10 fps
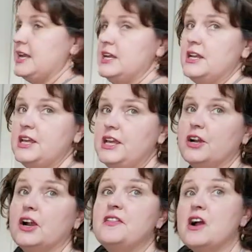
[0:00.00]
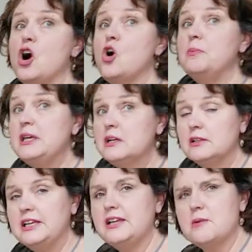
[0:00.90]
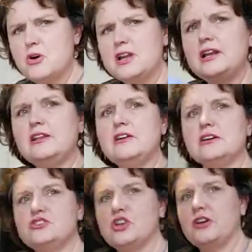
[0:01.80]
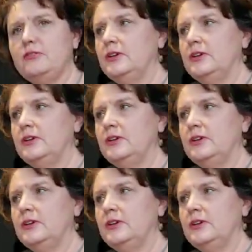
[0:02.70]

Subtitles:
and in here, and they'll all be clean. Come on in and look, Joe.